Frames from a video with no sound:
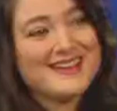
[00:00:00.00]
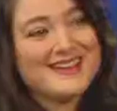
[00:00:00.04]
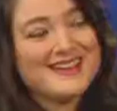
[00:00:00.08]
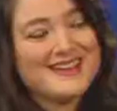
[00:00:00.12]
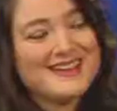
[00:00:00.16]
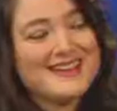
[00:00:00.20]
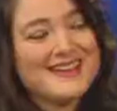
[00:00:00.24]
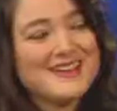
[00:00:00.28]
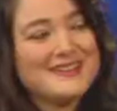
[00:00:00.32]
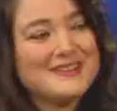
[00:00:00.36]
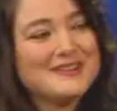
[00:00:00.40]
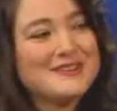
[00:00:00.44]

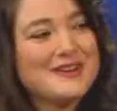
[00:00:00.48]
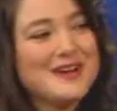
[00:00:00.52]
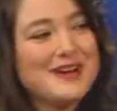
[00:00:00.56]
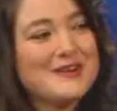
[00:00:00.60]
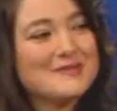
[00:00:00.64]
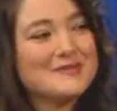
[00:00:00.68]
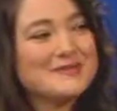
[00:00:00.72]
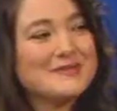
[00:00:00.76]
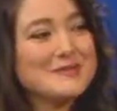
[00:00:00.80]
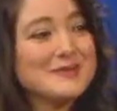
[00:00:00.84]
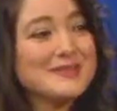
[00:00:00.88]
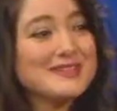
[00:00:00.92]
Yeah, you know,
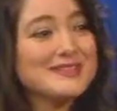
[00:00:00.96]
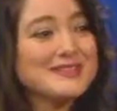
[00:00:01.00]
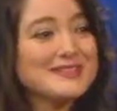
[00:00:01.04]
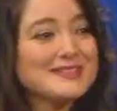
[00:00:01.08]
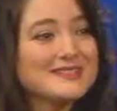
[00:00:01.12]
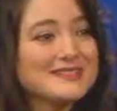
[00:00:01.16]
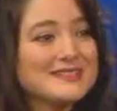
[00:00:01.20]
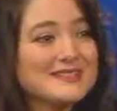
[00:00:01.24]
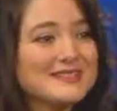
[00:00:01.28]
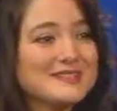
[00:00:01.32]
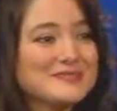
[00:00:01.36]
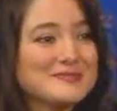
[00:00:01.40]
I was
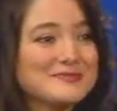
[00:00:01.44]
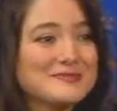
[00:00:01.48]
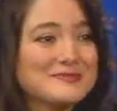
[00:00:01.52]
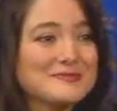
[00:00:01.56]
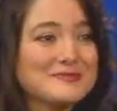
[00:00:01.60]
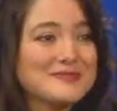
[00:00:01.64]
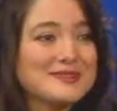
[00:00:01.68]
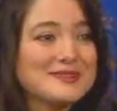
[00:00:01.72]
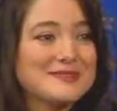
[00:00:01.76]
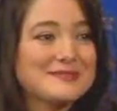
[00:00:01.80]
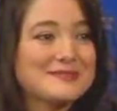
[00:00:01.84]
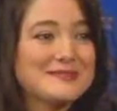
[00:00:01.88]
waiting this
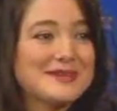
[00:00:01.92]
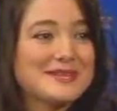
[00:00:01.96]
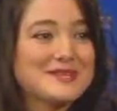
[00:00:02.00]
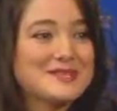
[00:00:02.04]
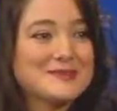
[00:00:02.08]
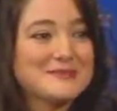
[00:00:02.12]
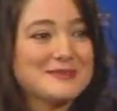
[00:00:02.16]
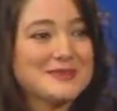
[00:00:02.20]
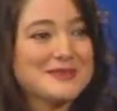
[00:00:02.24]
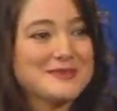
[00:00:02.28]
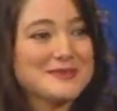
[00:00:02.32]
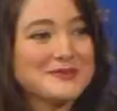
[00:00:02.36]
interview very
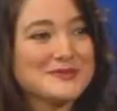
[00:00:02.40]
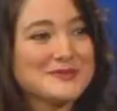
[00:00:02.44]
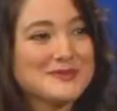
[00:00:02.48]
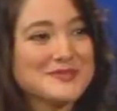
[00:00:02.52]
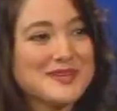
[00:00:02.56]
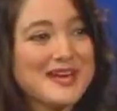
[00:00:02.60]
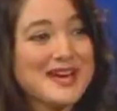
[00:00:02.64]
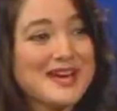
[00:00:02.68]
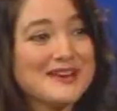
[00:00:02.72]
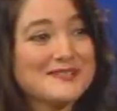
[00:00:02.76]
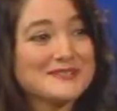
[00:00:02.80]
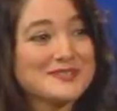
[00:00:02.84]
much
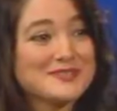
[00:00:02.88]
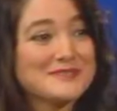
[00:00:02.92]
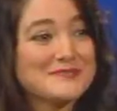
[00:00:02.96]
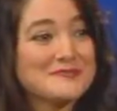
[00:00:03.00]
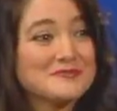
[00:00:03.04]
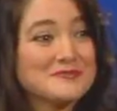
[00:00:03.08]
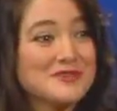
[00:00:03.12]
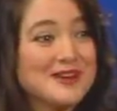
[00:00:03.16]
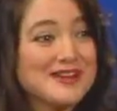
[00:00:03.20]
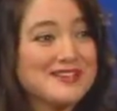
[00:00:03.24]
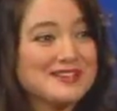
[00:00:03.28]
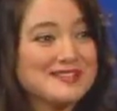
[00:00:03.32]
because I have some
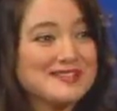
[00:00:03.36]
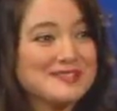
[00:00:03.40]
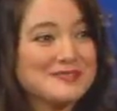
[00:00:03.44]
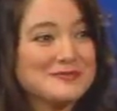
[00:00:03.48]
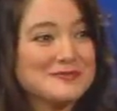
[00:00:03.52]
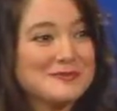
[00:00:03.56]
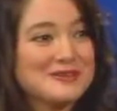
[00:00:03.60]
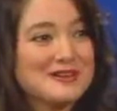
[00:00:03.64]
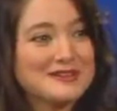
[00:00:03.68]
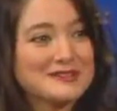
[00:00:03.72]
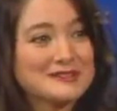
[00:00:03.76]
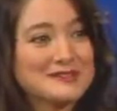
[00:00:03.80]
friends
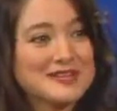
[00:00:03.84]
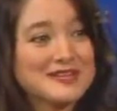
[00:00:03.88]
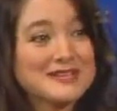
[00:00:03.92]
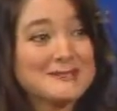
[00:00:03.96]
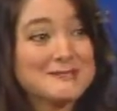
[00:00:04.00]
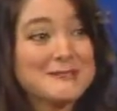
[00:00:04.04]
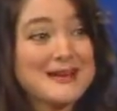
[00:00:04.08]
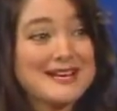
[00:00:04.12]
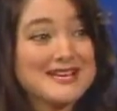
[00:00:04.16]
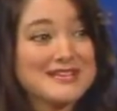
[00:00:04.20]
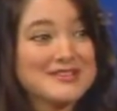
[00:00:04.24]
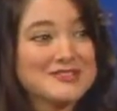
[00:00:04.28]
who are
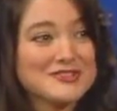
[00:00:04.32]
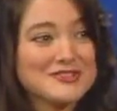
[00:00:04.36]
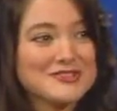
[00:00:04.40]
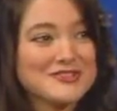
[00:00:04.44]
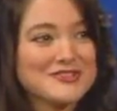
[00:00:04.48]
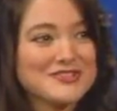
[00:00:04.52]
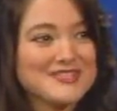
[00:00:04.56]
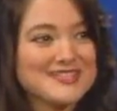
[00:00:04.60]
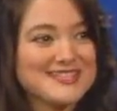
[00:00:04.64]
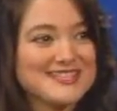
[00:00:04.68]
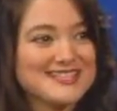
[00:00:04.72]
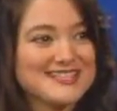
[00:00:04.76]
great
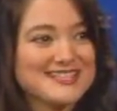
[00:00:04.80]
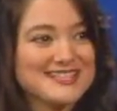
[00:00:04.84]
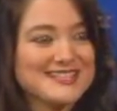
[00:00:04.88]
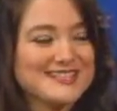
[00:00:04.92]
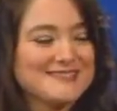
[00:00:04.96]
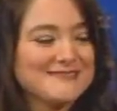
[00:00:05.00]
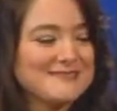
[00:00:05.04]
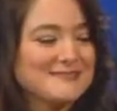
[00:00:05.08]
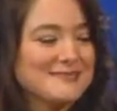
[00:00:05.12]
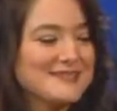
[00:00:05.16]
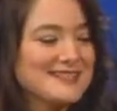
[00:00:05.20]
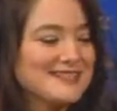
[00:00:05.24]
managers and
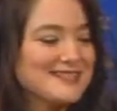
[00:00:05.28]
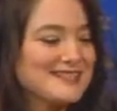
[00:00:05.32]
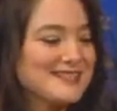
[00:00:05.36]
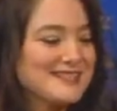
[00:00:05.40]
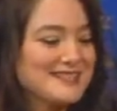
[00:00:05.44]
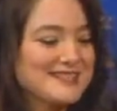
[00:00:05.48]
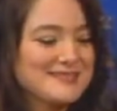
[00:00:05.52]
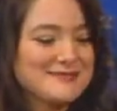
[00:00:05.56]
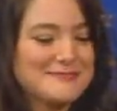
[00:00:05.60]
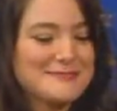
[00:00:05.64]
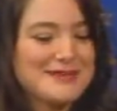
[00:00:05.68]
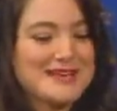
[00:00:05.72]
live with
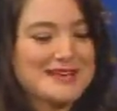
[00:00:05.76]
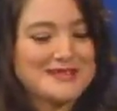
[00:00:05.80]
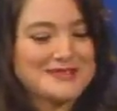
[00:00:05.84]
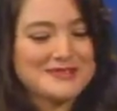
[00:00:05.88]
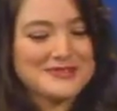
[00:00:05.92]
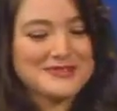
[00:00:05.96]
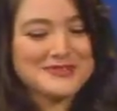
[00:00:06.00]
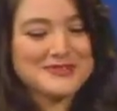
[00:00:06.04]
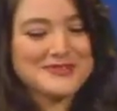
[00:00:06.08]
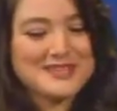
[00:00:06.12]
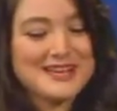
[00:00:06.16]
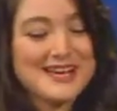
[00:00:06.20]
their
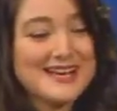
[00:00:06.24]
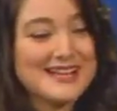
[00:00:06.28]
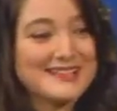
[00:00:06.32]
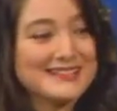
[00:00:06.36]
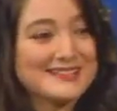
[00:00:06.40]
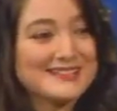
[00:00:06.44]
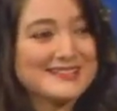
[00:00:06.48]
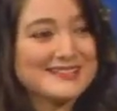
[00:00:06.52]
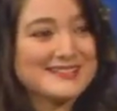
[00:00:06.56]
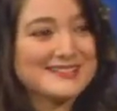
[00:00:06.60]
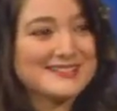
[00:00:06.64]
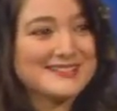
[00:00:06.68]
manager
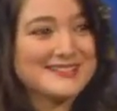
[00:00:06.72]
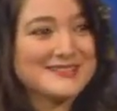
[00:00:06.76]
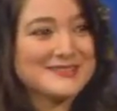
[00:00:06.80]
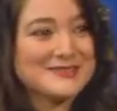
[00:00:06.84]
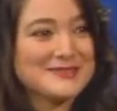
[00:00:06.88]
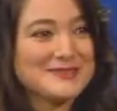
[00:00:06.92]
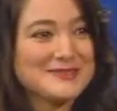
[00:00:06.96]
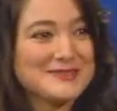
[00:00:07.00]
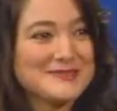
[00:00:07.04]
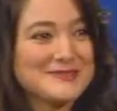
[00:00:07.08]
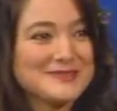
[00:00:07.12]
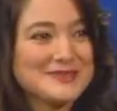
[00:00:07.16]
calendars,
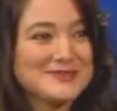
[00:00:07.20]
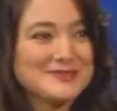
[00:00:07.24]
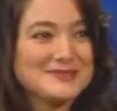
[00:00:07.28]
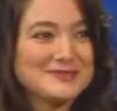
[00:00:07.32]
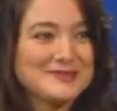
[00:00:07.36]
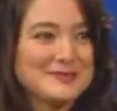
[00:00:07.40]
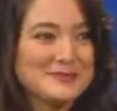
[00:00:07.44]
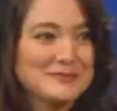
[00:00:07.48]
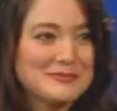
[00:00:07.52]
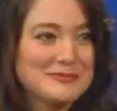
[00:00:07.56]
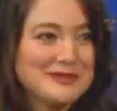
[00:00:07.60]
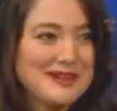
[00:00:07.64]
you know, with
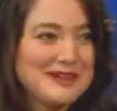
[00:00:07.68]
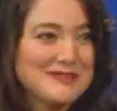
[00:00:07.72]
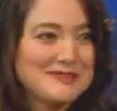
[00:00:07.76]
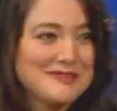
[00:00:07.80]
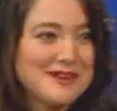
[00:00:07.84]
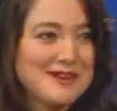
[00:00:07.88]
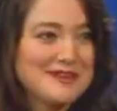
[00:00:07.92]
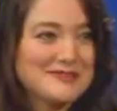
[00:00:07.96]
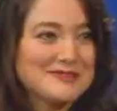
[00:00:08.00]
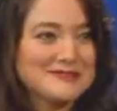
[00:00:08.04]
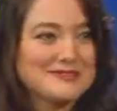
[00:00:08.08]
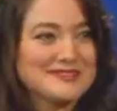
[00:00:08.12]
all the
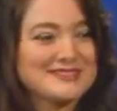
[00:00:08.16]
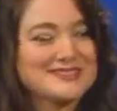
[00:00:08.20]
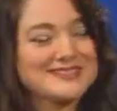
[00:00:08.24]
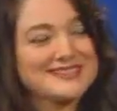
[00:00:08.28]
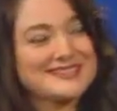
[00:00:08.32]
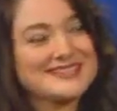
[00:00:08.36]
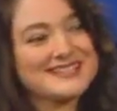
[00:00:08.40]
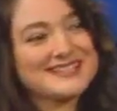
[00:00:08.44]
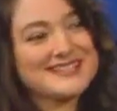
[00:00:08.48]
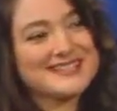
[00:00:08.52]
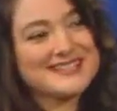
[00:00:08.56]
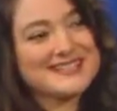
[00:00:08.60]

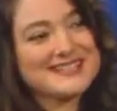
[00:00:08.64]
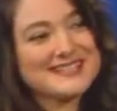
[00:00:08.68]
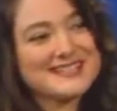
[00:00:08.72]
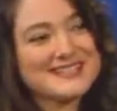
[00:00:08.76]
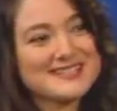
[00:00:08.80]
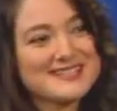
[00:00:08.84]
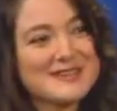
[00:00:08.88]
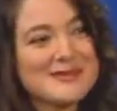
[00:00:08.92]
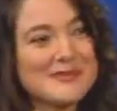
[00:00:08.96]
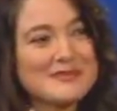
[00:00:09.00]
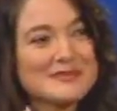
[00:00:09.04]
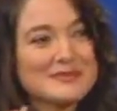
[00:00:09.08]
priority
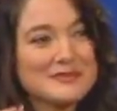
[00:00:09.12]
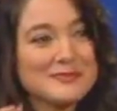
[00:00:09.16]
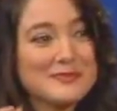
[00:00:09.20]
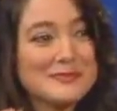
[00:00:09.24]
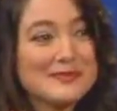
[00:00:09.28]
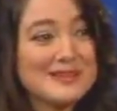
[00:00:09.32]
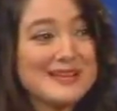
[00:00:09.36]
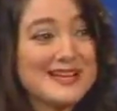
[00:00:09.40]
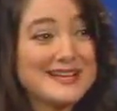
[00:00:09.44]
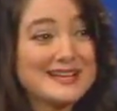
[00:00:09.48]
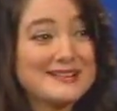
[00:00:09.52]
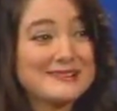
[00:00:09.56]
lists, all the
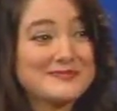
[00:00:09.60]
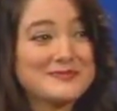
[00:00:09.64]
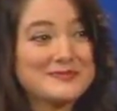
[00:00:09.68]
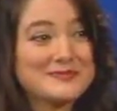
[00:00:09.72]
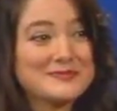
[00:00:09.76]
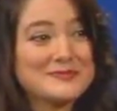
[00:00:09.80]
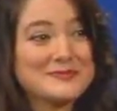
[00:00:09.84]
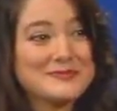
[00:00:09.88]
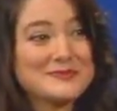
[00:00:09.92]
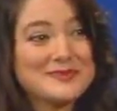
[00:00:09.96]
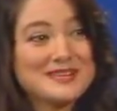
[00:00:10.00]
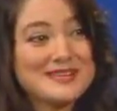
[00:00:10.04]
planning
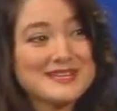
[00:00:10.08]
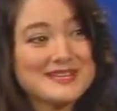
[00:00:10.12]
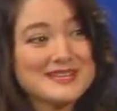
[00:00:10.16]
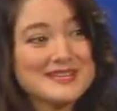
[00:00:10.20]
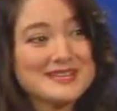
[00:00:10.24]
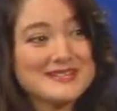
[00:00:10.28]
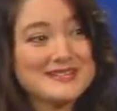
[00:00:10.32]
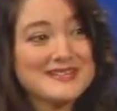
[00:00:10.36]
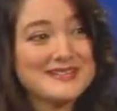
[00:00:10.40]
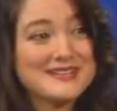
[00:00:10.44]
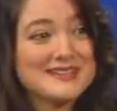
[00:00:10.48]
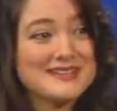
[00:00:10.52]
for
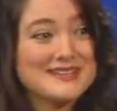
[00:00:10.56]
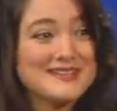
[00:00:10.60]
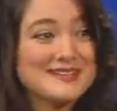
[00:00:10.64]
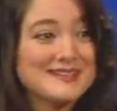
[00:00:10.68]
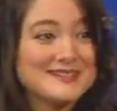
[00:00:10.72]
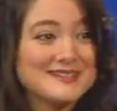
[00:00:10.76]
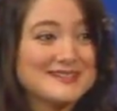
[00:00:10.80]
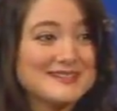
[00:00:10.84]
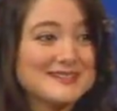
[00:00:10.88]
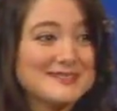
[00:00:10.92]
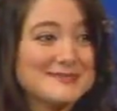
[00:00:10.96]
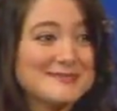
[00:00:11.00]
weeks,
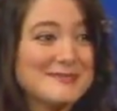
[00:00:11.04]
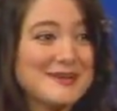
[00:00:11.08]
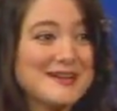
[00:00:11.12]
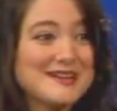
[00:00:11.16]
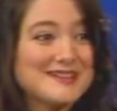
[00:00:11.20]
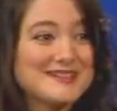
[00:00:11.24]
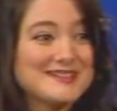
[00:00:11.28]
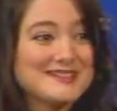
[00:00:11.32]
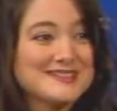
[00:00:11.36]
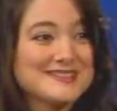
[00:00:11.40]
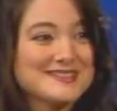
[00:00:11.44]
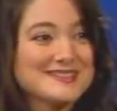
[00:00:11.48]
years, and
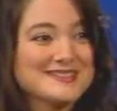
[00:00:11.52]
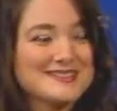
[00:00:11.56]
months.